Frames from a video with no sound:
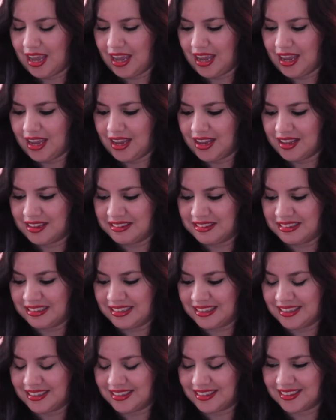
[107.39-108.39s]

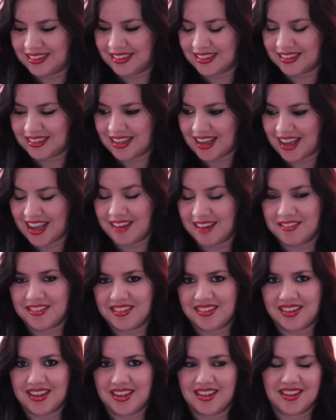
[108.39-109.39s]
and I have
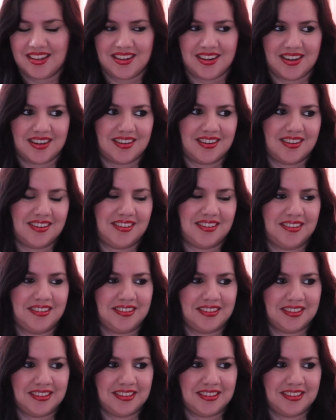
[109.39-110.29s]
to say they are,